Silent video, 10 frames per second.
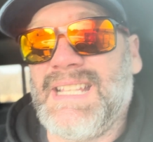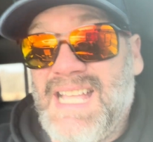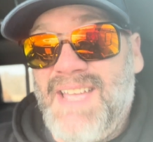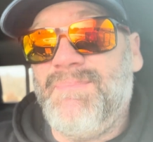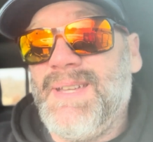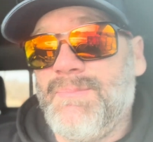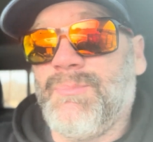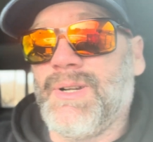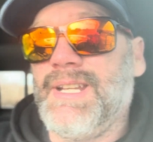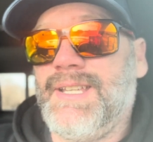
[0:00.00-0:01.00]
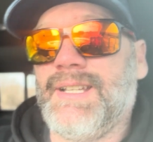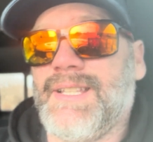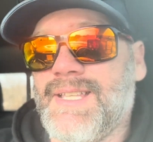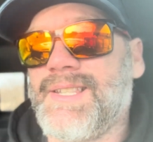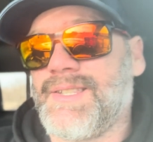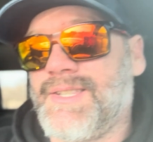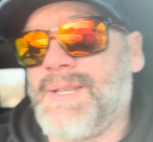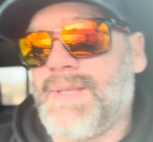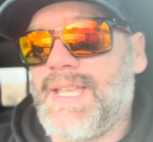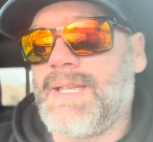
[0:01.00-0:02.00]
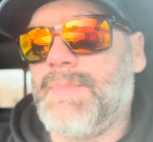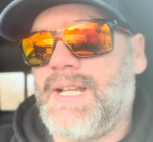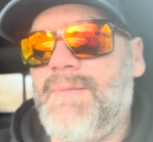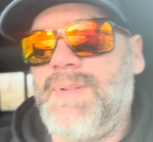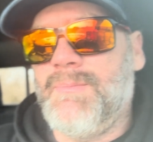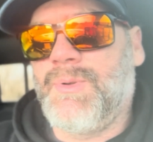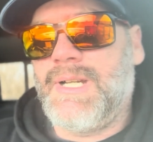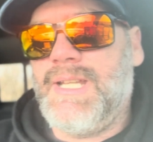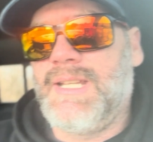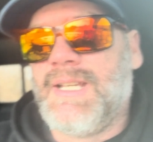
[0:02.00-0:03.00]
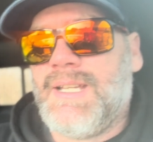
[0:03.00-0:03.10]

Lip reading: I've been pretty good. It doesn't seem like it, but I've been pretty,